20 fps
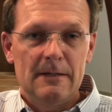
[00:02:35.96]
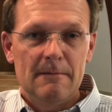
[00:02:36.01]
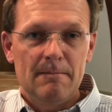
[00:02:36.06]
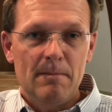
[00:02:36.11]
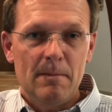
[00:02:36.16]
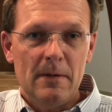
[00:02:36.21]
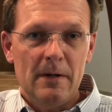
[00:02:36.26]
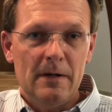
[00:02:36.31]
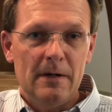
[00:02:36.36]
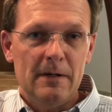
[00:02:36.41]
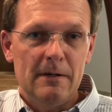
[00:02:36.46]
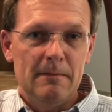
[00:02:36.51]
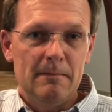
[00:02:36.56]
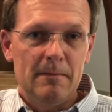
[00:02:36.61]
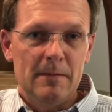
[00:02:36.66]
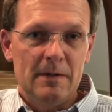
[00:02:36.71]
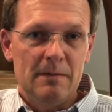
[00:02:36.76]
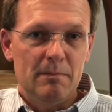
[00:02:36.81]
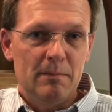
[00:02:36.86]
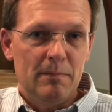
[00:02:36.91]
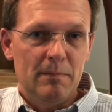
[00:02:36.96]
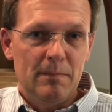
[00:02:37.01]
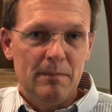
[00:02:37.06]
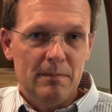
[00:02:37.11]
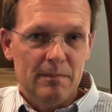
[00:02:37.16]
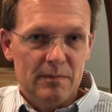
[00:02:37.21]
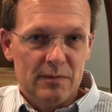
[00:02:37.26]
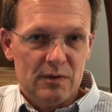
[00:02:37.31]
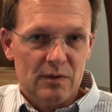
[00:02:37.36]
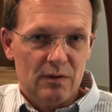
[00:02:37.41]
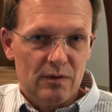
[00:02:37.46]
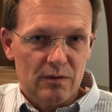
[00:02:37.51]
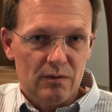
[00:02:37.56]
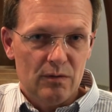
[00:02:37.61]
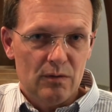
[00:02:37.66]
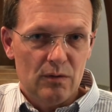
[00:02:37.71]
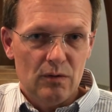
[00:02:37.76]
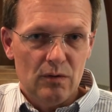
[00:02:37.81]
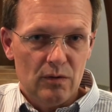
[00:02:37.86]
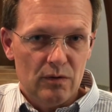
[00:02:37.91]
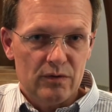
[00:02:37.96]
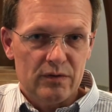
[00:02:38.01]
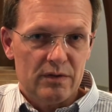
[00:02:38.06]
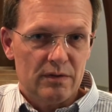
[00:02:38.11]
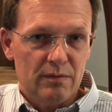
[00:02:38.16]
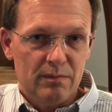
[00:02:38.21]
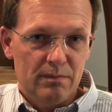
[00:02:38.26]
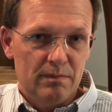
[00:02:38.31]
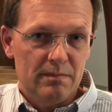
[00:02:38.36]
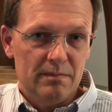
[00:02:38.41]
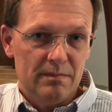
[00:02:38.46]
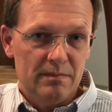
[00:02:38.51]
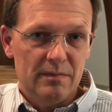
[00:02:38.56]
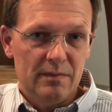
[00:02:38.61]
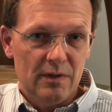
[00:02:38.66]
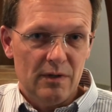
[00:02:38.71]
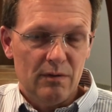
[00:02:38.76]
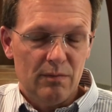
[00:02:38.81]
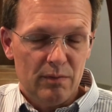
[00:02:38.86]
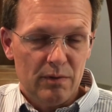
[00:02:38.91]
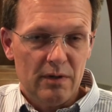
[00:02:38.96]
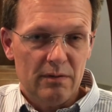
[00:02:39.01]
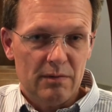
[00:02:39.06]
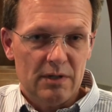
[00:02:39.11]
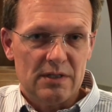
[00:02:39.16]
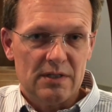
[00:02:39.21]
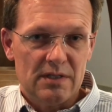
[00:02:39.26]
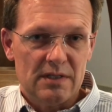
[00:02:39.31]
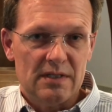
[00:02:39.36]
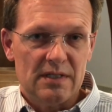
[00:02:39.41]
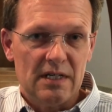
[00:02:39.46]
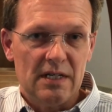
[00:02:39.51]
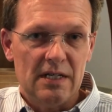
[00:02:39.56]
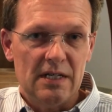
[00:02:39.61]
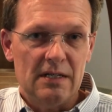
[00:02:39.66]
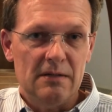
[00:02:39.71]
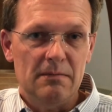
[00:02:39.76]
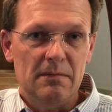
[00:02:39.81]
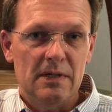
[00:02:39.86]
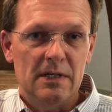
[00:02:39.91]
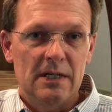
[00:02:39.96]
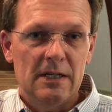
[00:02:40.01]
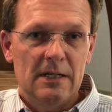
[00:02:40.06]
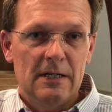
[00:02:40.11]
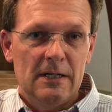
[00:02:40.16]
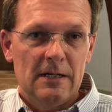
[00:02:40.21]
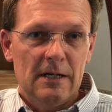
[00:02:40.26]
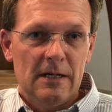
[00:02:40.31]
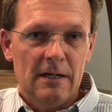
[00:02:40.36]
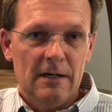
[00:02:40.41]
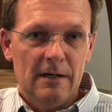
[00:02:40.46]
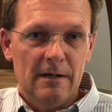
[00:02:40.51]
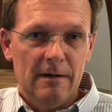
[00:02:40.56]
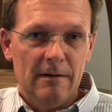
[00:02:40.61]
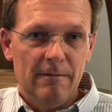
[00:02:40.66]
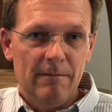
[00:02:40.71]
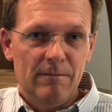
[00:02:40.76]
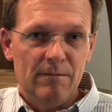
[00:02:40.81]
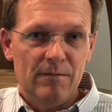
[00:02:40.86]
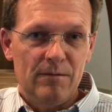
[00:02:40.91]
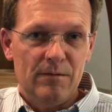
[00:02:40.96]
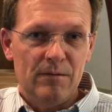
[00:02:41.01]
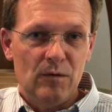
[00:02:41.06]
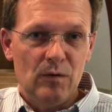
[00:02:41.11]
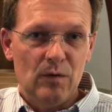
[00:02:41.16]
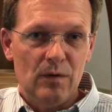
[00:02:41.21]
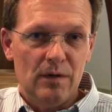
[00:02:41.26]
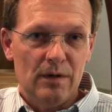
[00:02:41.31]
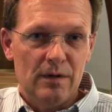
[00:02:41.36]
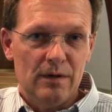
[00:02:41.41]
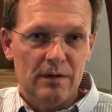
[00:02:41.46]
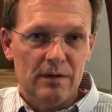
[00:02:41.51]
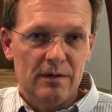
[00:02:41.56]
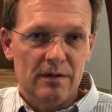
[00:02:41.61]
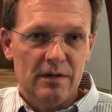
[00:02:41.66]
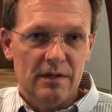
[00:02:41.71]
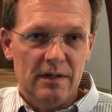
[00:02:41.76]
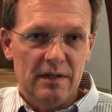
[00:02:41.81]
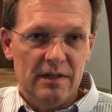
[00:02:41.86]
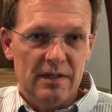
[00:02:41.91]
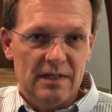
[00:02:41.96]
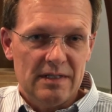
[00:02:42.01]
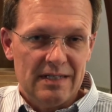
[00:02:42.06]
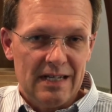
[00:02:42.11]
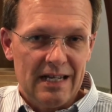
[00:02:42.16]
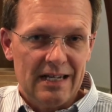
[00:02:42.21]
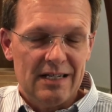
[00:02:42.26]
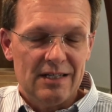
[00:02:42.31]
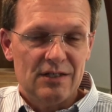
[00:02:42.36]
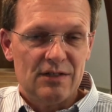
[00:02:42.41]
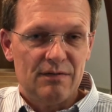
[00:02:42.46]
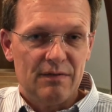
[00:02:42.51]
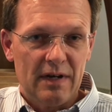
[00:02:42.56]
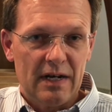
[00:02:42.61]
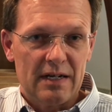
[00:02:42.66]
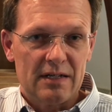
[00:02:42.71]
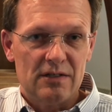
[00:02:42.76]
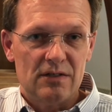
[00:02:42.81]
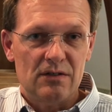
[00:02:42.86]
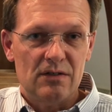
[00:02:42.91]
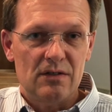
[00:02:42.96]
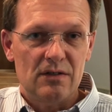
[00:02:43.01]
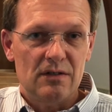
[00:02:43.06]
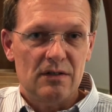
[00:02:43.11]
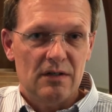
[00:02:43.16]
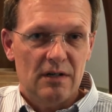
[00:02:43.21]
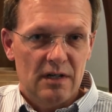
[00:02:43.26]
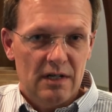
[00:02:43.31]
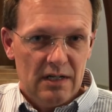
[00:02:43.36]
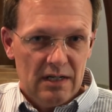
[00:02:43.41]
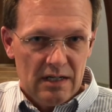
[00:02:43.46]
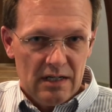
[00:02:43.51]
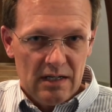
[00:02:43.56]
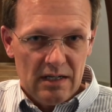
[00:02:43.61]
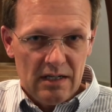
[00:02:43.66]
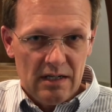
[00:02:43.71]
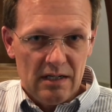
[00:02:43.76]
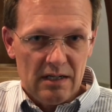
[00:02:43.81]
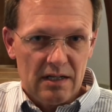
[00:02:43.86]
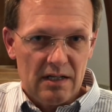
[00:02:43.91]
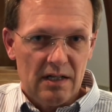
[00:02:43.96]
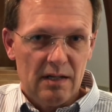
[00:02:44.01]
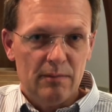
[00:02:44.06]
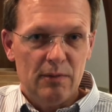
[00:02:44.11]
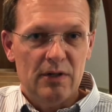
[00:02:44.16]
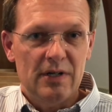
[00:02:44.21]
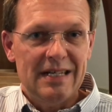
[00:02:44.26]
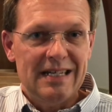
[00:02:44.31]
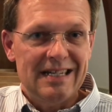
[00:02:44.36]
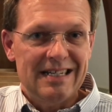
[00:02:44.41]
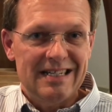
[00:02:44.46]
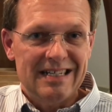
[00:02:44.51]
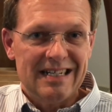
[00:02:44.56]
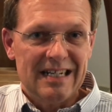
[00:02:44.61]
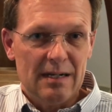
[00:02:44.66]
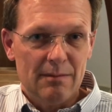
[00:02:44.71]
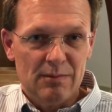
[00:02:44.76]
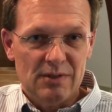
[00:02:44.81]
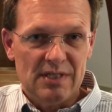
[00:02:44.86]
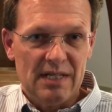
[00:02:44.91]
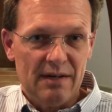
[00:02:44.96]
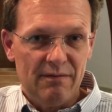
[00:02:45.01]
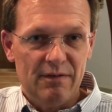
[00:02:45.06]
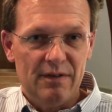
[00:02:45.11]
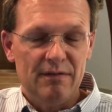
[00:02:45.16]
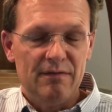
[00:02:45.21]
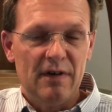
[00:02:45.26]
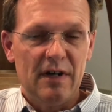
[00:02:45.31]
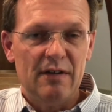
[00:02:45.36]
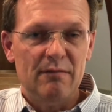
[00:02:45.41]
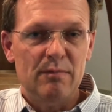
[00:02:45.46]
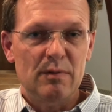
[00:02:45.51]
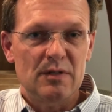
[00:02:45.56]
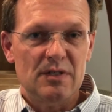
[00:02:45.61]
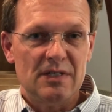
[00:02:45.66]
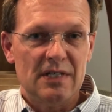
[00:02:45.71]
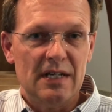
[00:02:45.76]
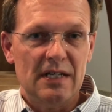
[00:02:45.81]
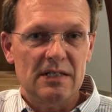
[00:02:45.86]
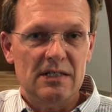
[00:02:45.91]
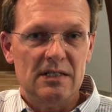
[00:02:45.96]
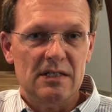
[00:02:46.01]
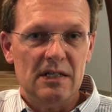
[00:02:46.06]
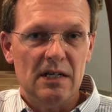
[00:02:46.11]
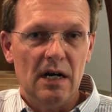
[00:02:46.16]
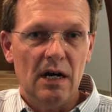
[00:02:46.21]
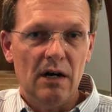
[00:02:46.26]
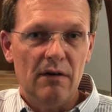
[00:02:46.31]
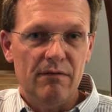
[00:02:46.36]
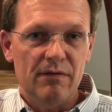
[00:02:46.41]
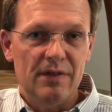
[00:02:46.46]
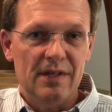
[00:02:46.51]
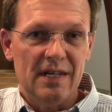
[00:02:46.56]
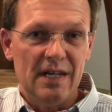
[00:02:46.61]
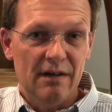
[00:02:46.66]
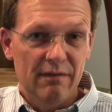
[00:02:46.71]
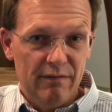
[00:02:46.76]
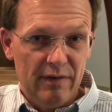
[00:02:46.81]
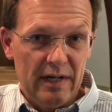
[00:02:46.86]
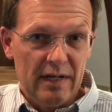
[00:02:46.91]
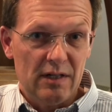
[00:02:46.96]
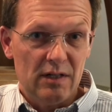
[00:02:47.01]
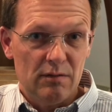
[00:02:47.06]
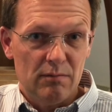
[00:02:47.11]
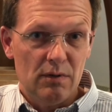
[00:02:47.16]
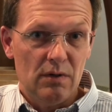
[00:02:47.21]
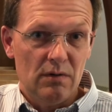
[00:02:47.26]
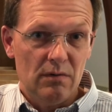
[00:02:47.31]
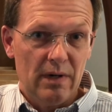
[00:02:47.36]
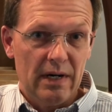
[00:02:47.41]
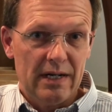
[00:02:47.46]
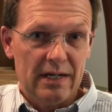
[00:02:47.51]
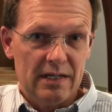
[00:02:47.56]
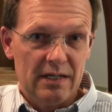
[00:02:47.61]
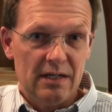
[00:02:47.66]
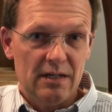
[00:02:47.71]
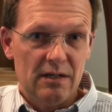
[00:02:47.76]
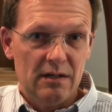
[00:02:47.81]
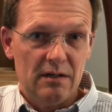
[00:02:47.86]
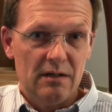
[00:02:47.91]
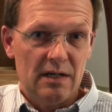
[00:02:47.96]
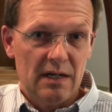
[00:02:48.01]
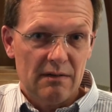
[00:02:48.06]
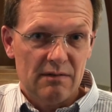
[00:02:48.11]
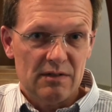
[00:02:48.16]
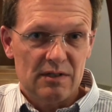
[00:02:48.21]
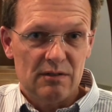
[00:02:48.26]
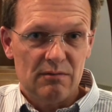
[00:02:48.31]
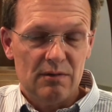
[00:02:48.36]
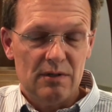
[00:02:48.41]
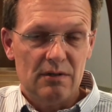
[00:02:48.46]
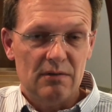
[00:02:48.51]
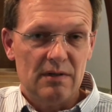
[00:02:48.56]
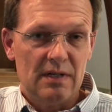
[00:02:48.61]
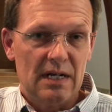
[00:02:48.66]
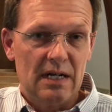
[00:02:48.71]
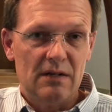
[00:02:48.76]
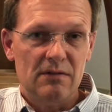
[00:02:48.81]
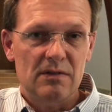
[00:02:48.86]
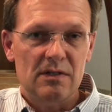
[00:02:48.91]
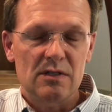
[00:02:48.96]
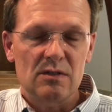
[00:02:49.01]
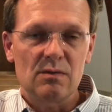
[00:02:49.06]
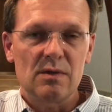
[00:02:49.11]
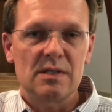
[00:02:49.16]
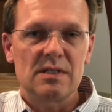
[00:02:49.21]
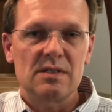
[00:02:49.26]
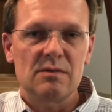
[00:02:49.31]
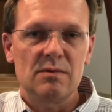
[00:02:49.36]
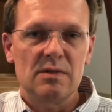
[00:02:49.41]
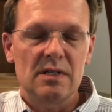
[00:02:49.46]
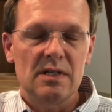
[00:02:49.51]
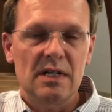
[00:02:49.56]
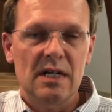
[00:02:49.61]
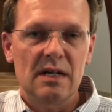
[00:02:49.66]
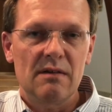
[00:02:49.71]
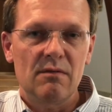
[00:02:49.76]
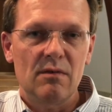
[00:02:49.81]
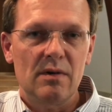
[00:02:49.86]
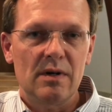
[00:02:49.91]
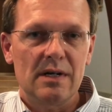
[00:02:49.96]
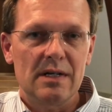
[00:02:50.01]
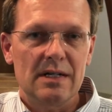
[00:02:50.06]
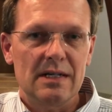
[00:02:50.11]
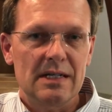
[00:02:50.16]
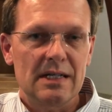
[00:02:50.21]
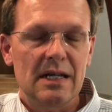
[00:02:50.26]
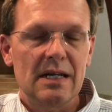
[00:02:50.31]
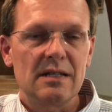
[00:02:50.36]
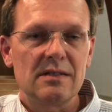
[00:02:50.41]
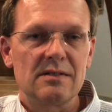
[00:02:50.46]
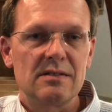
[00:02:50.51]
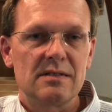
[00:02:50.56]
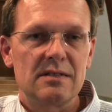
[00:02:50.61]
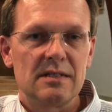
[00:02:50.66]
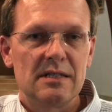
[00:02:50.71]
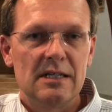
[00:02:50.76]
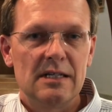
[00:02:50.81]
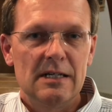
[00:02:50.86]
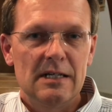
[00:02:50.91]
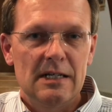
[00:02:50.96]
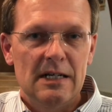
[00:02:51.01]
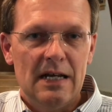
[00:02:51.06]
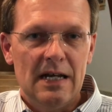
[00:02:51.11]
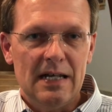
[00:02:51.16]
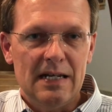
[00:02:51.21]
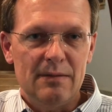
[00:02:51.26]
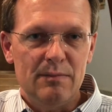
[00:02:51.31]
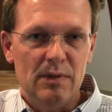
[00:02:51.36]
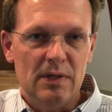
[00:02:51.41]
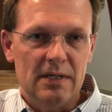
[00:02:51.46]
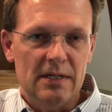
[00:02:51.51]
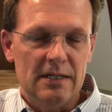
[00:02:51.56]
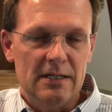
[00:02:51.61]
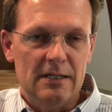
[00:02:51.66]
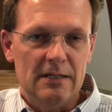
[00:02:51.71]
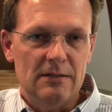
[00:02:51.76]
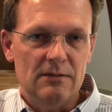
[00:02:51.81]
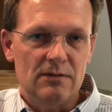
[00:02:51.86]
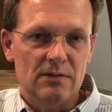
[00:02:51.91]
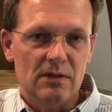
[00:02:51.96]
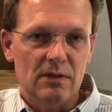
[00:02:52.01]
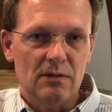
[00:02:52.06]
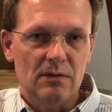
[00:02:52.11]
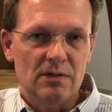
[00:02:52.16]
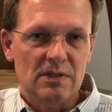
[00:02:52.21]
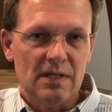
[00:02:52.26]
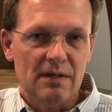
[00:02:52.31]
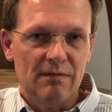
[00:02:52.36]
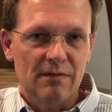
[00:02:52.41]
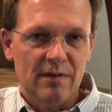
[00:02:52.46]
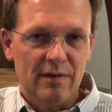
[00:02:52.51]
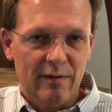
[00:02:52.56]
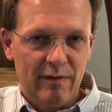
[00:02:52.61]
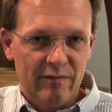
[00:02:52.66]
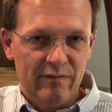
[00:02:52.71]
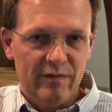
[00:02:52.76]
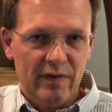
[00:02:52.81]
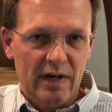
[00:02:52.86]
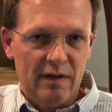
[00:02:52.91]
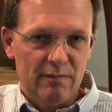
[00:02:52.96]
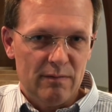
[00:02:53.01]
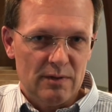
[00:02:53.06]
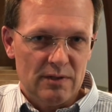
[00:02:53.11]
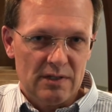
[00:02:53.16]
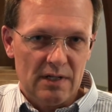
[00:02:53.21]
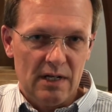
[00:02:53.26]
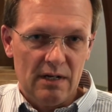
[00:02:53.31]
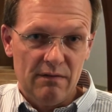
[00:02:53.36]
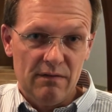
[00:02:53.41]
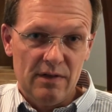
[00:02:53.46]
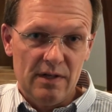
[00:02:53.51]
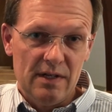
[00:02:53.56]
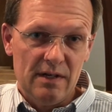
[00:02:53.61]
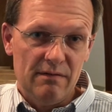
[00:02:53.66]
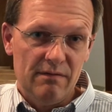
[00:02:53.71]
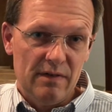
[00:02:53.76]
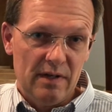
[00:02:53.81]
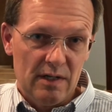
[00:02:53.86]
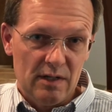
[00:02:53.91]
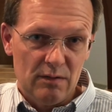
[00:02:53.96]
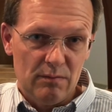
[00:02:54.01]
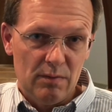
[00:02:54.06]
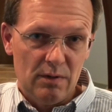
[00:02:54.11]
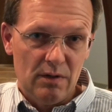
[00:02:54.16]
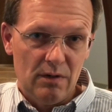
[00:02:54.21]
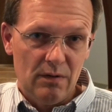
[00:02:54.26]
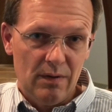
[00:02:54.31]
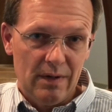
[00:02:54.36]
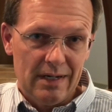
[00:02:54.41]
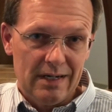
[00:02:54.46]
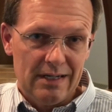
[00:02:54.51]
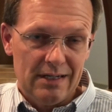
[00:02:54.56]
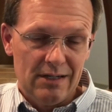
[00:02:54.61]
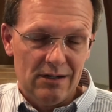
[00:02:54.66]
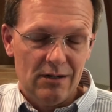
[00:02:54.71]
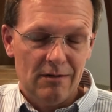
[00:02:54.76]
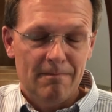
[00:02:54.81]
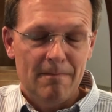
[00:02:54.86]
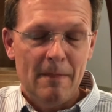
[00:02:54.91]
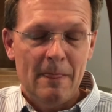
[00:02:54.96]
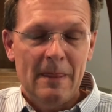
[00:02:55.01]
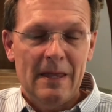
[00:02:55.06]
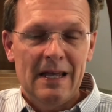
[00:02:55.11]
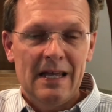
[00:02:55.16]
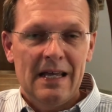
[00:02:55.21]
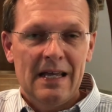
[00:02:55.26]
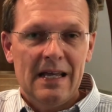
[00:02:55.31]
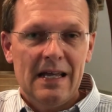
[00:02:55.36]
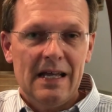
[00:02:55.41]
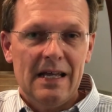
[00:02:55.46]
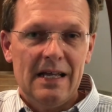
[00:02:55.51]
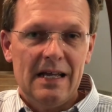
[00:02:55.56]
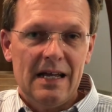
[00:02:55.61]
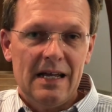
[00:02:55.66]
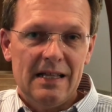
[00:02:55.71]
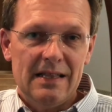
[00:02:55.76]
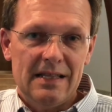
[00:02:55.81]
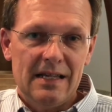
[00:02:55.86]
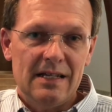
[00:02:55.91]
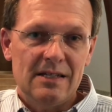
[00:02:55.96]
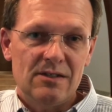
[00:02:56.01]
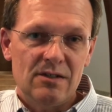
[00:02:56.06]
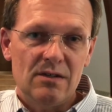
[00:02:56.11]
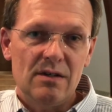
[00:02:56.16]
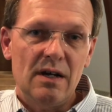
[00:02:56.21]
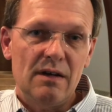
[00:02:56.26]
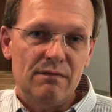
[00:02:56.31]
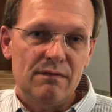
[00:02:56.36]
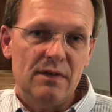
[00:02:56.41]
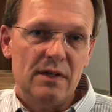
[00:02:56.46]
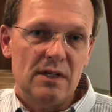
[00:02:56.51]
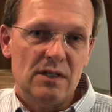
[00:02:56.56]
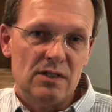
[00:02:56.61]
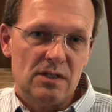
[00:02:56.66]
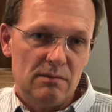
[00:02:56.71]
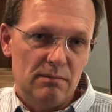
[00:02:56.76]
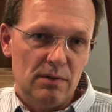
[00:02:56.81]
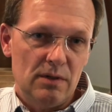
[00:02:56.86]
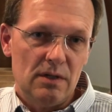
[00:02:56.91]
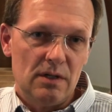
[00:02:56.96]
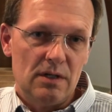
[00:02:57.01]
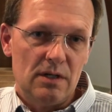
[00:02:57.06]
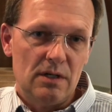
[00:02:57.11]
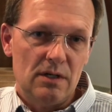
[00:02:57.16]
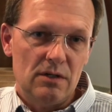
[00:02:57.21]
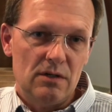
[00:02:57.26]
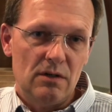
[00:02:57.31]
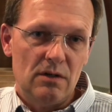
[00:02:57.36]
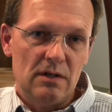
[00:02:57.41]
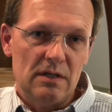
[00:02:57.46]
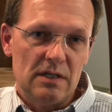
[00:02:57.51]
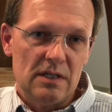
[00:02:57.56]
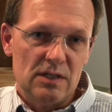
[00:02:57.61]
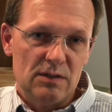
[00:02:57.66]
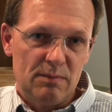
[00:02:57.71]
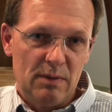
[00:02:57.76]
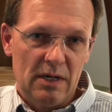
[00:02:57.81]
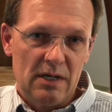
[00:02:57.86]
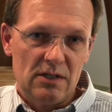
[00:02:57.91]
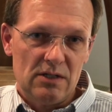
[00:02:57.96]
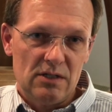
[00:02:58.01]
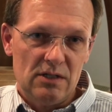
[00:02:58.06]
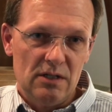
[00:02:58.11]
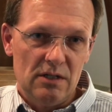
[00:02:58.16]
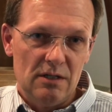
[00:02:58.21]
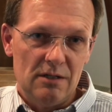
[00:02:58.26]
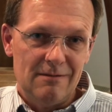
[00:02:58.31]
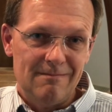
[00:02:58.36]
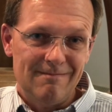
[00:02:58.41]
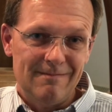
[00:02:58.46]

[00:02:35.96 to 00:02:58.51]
And so the rules are, though, pretty much the same. For the attendance factor, clubber needed to come 75% of the available AWANA year. Obviously, we don't count these weeks that we didn't have AWANA against anybody, and so 75% of the available AWANA year, and then to have finished a book during this past year.